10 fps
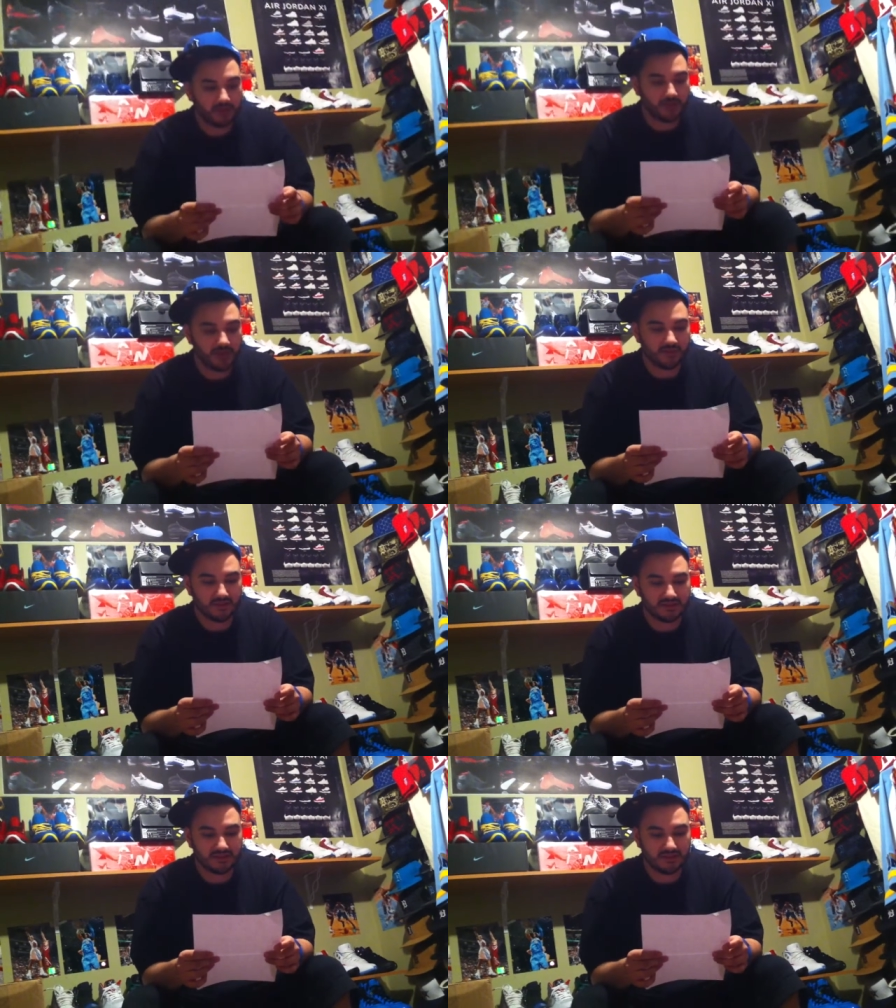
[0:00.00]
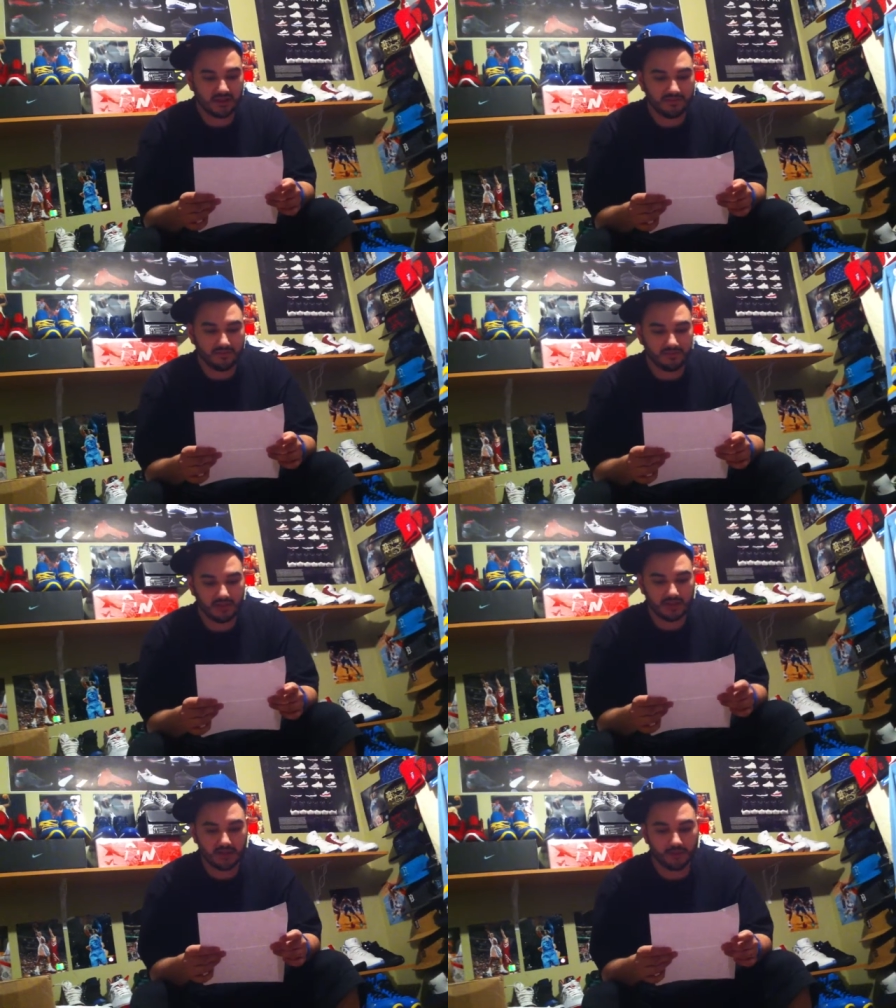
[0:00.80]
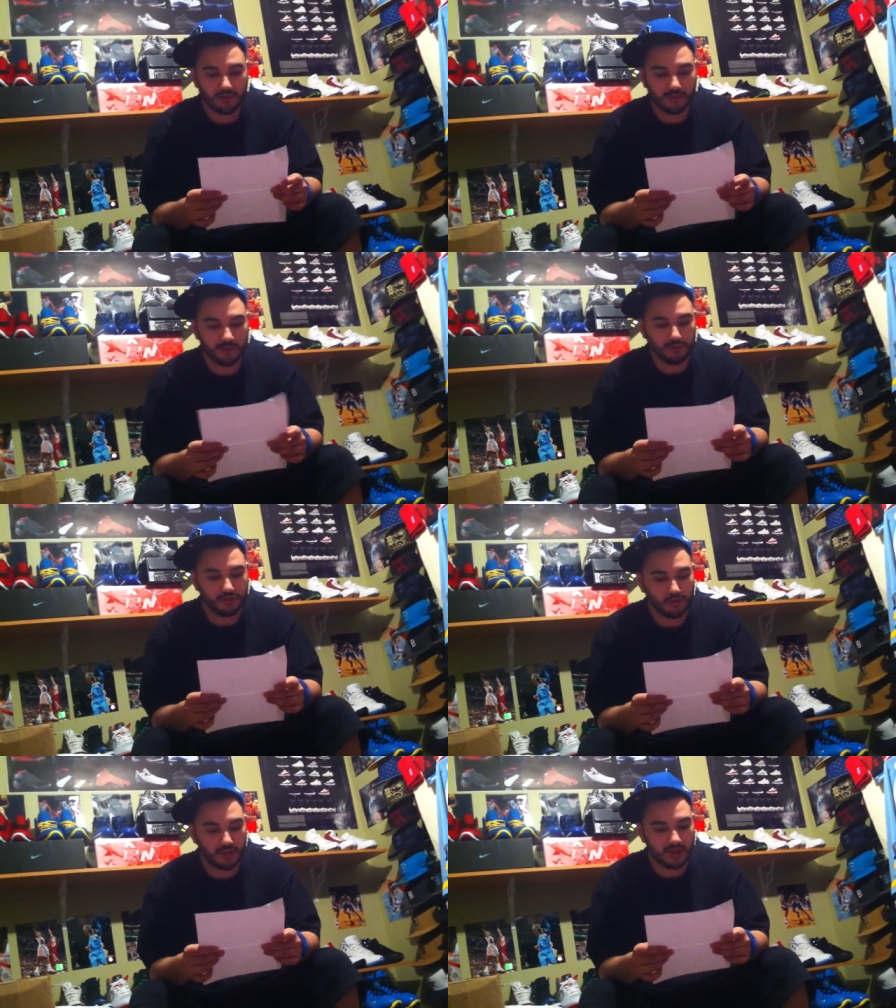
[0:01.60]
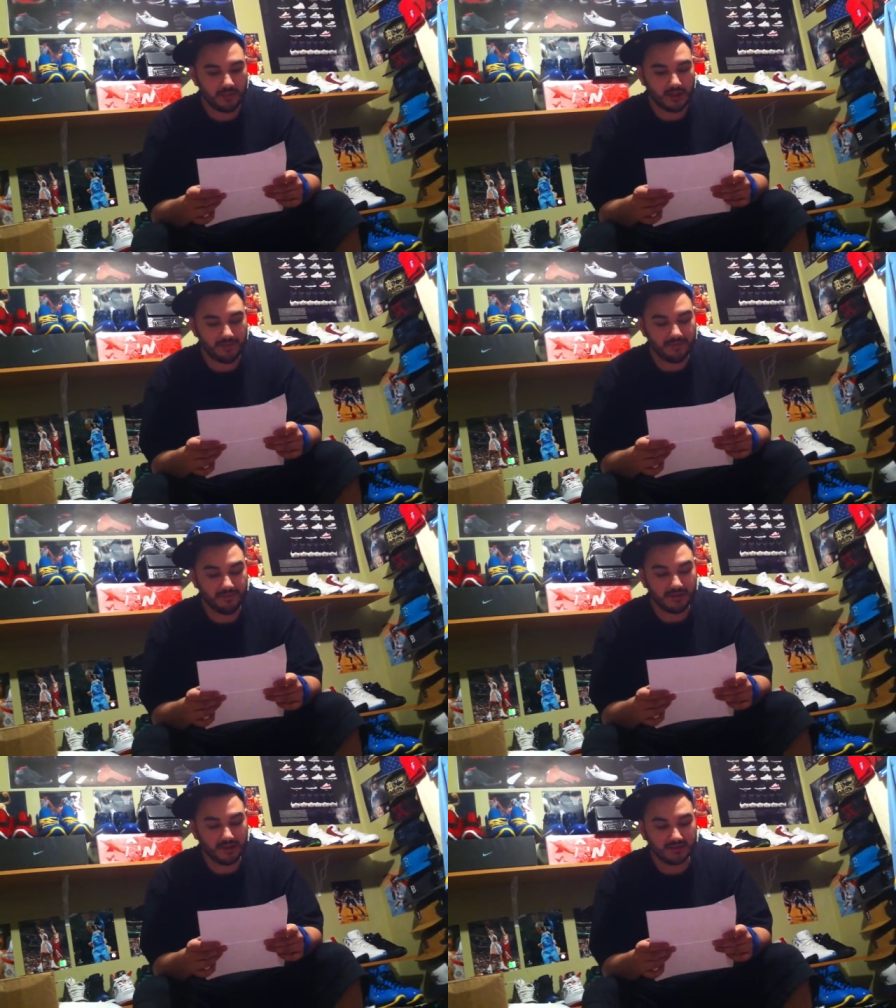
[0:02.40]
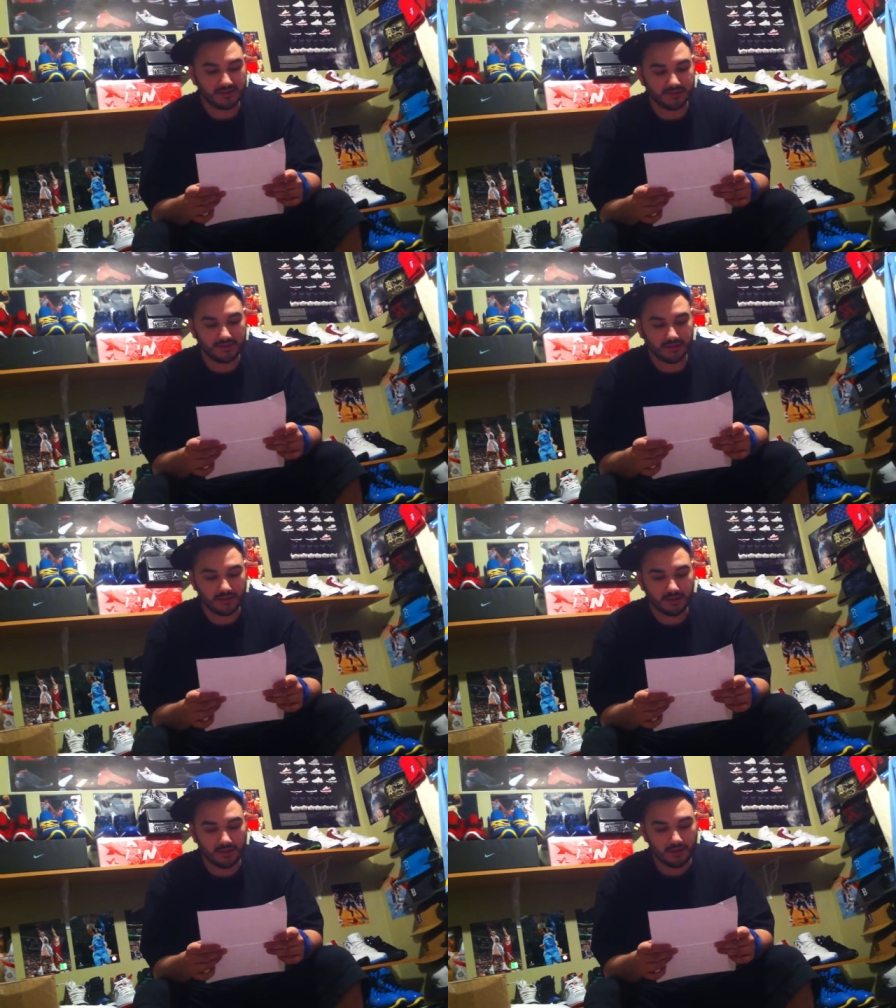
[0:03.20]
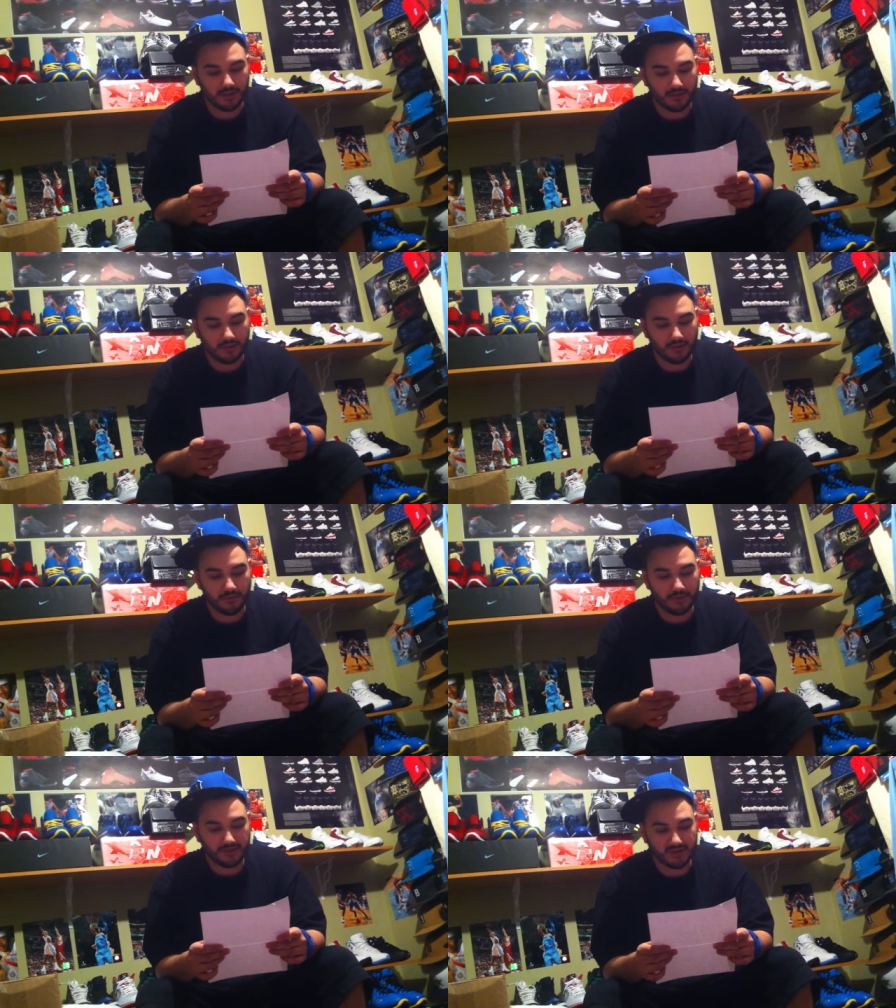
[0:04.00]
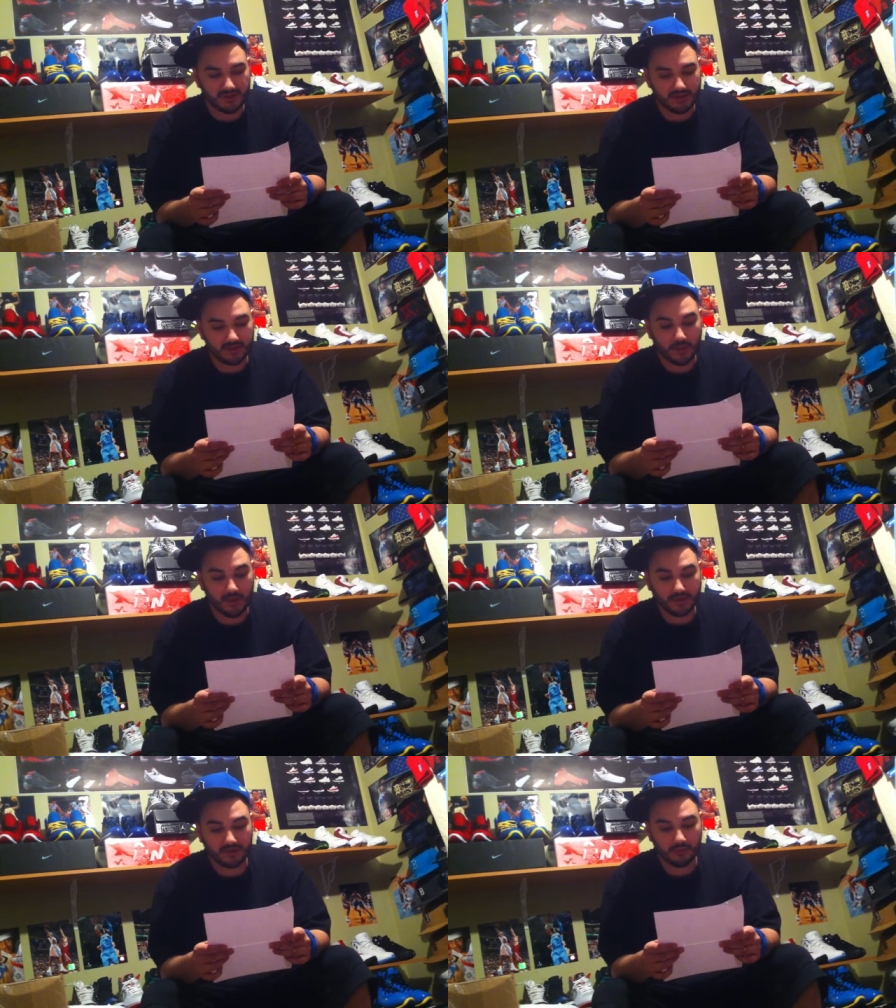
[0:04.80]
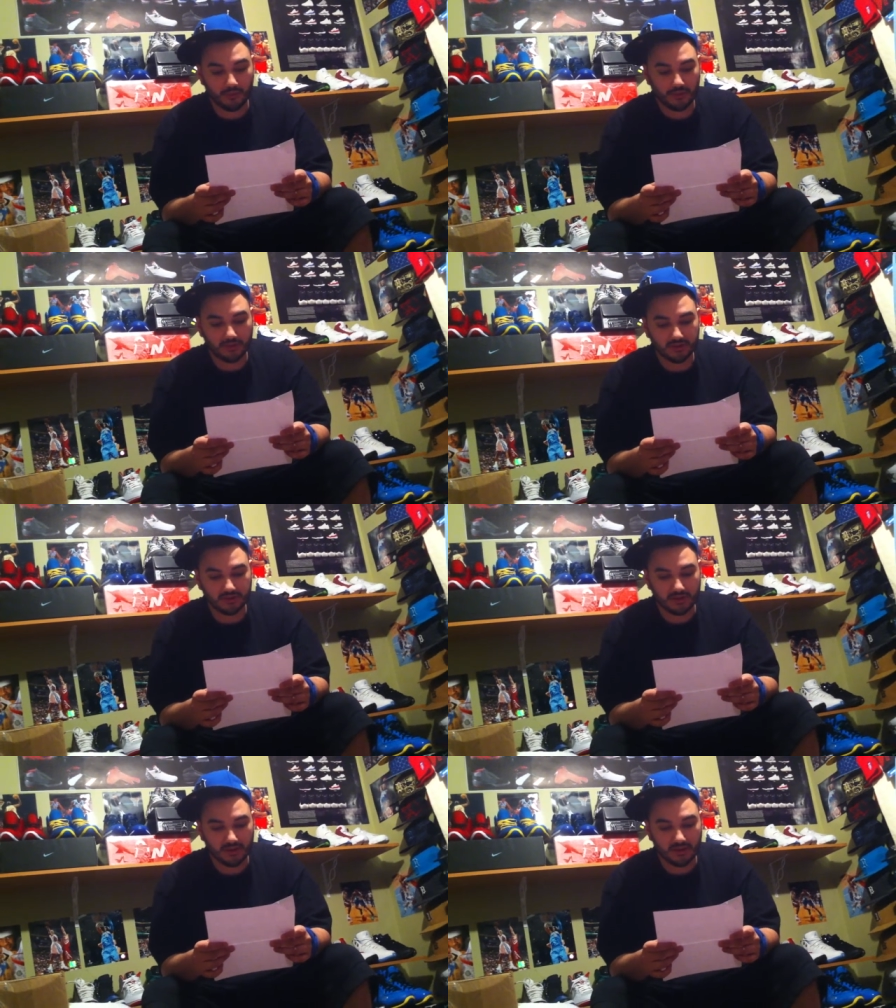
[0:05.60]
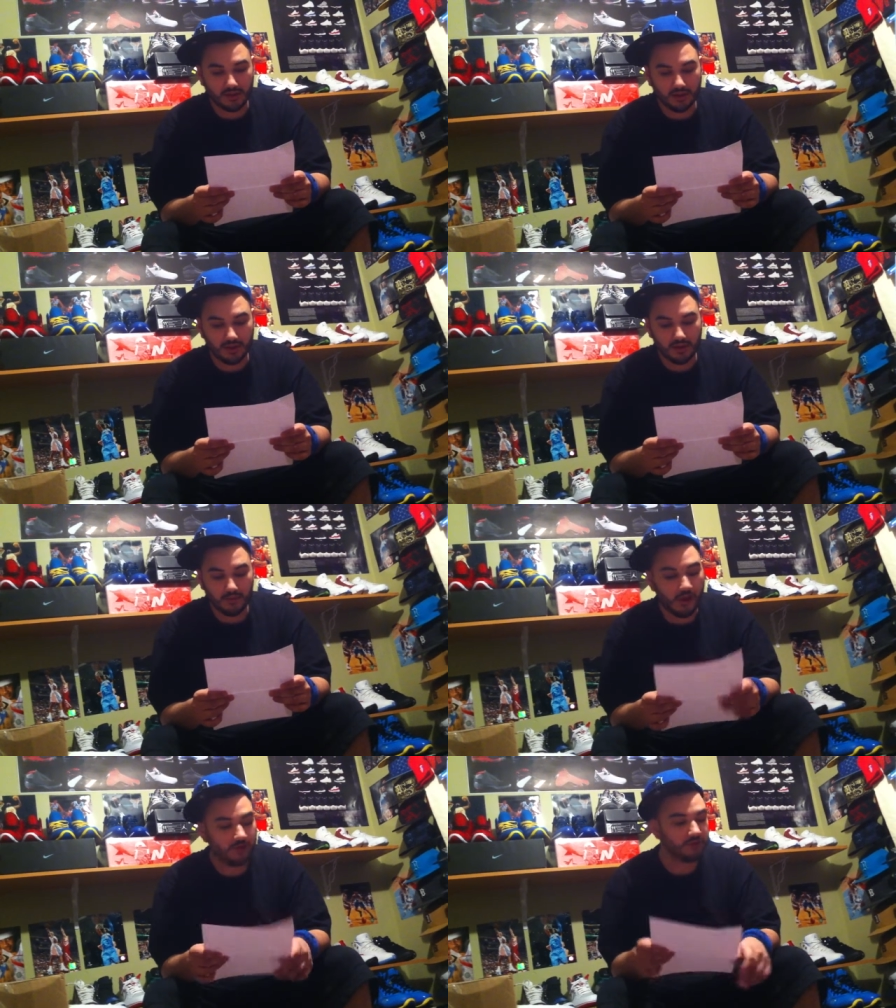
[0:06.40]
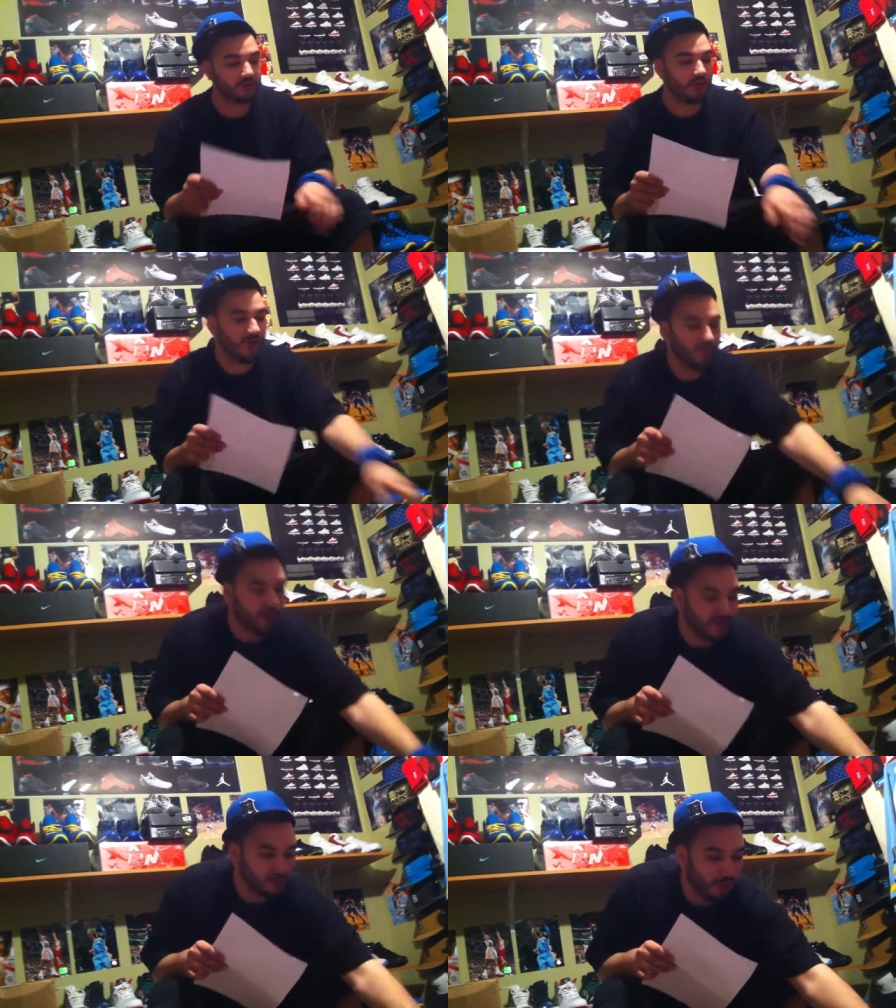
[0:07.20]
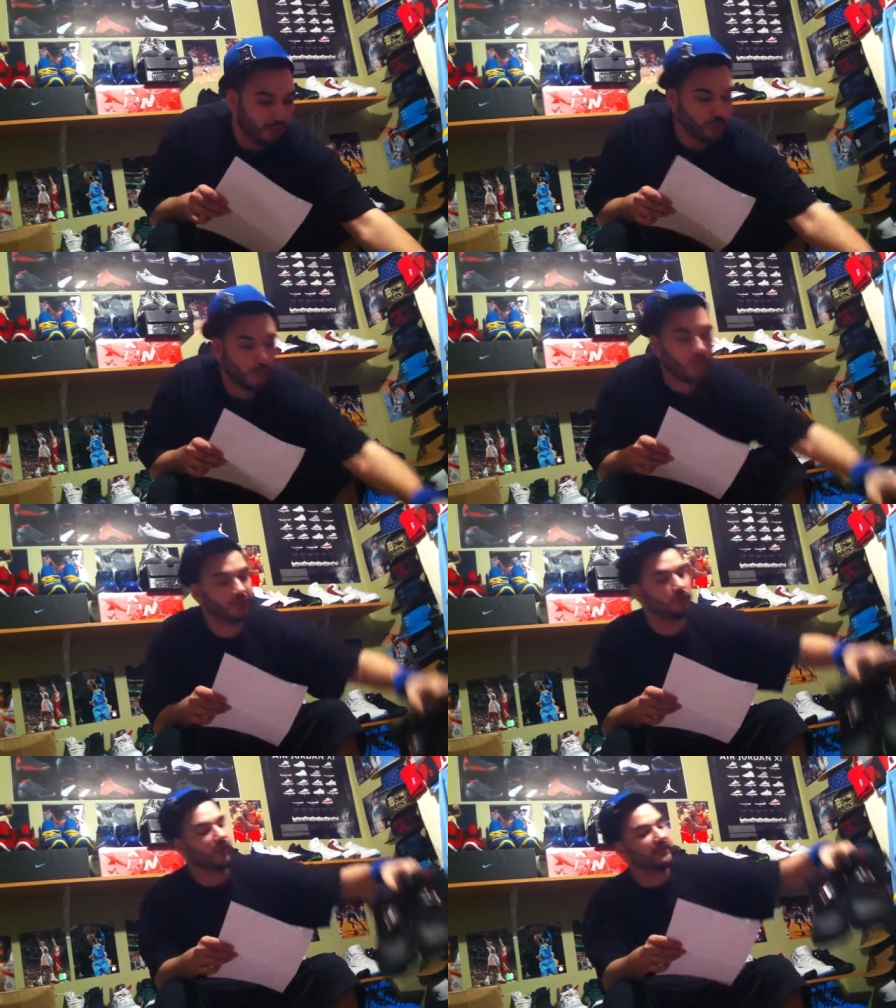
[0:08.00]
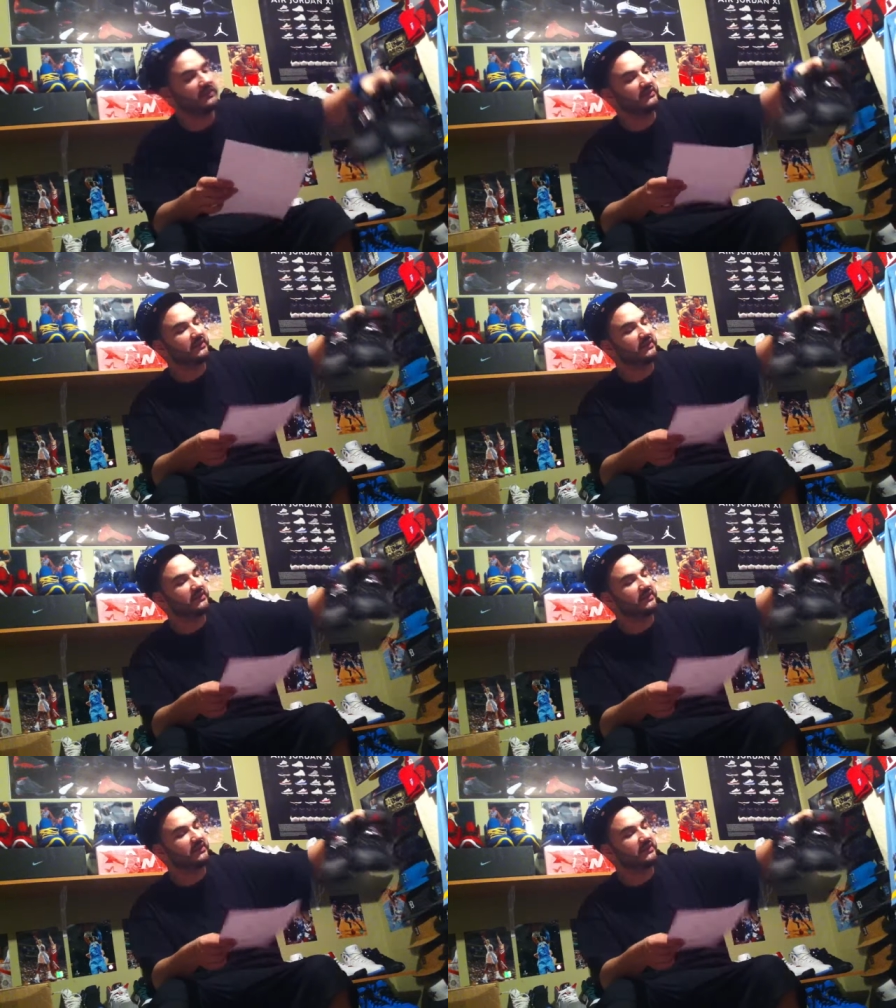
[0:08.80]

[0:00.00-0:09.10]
get rid of my stuff either through YouTube or eBay. Flints, um, 13s, Raging Bulls. Um, also, okay, the Raging Bulls were worn twice, he